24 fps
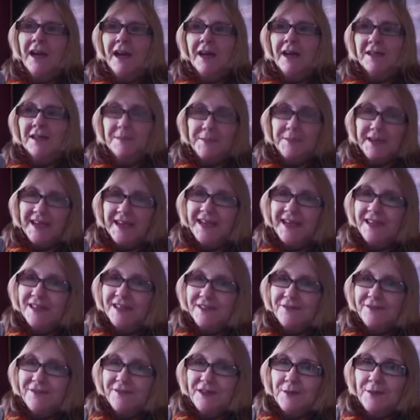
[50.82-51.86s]
Speaking
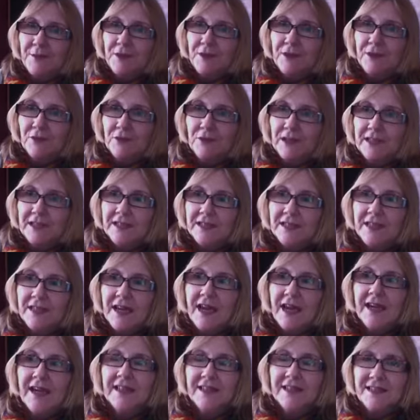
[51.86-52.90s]
as a female writer,
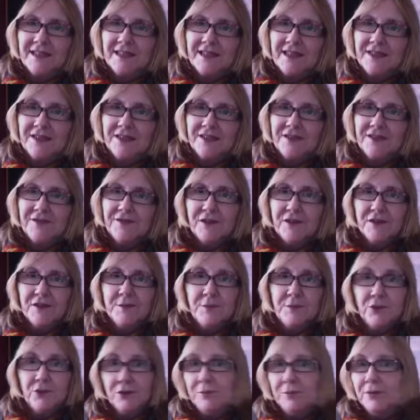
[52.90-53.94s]
I'd say that as far as
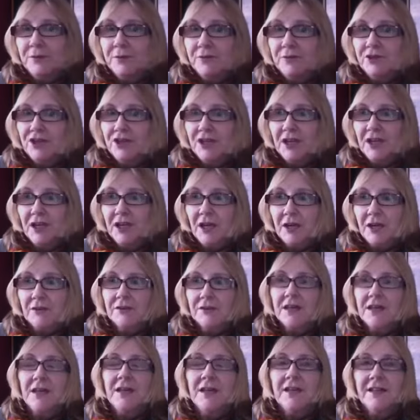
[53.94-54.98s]
book publishing
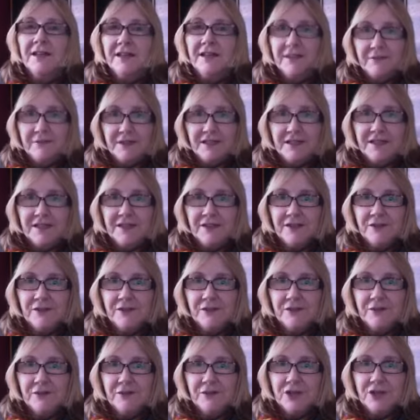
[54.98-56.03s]
goes, there is
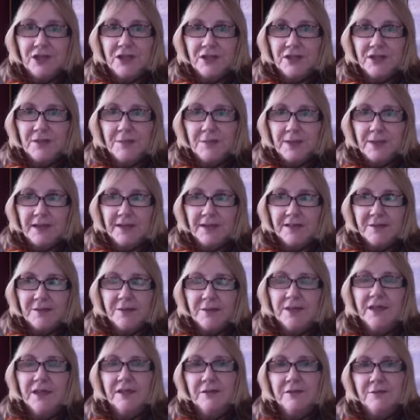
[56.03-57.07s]
still gender bias
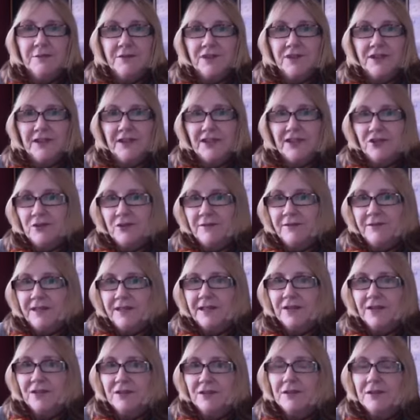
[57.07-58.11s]
when it comes to literary
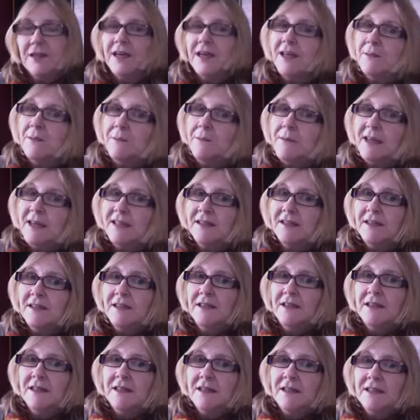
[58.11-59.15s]
fiction, and men
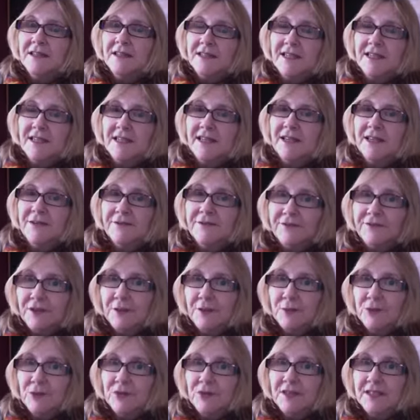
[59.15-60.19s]
are taken far
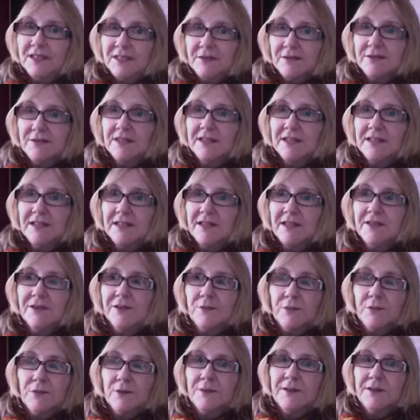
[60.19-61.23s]
more seriously
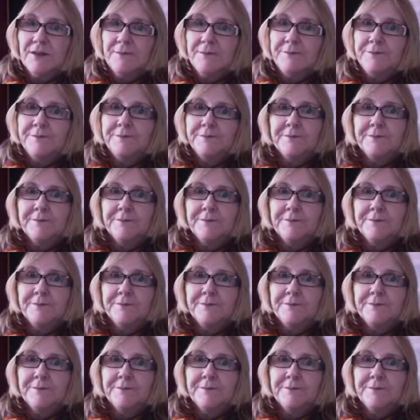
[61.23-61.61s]
than women.